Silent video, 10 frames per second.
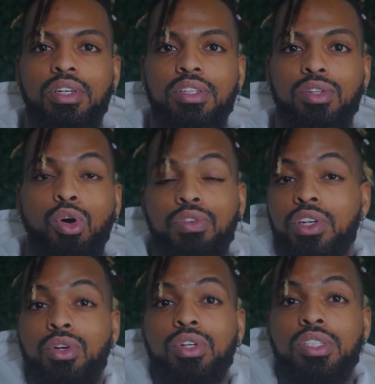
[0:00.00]
So over the
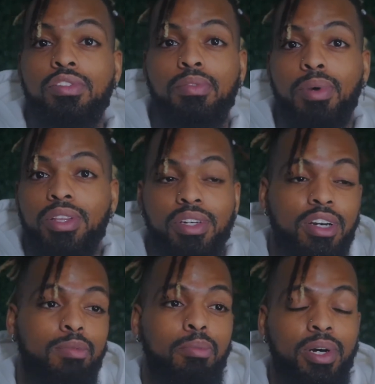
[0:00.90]
course of a month, a
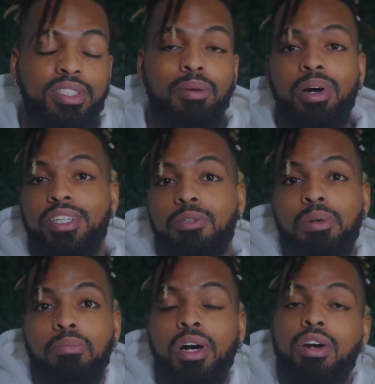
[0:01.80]
couple months, I might have
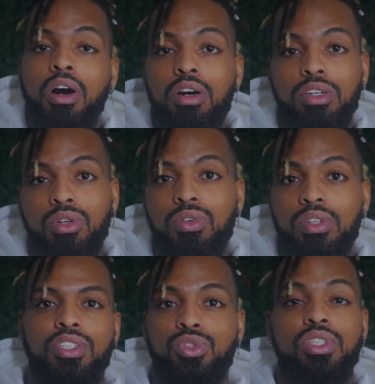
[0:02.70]
spent my car
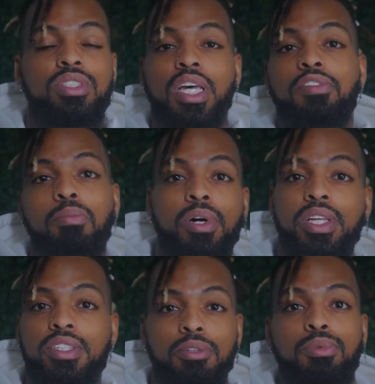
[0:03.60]
note. So just saving
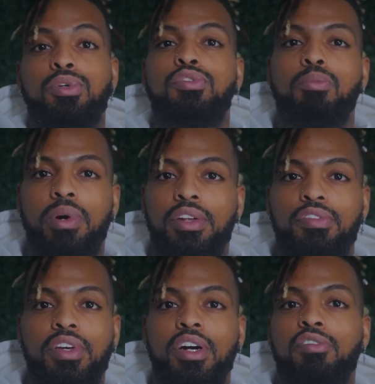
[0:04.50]
money is a beautiful
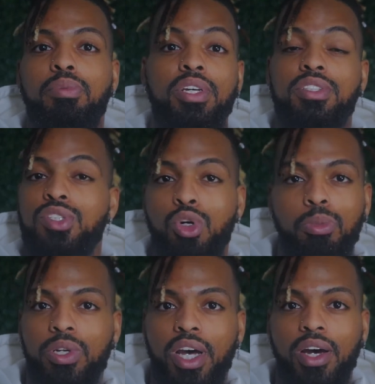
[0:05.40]
benefit of being
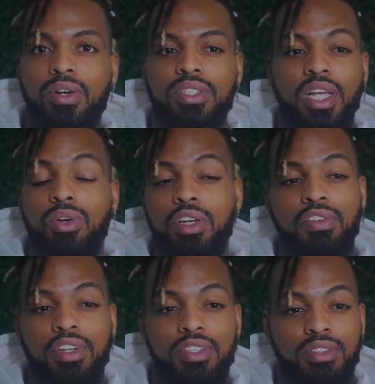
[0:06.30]
sober now, because I don't even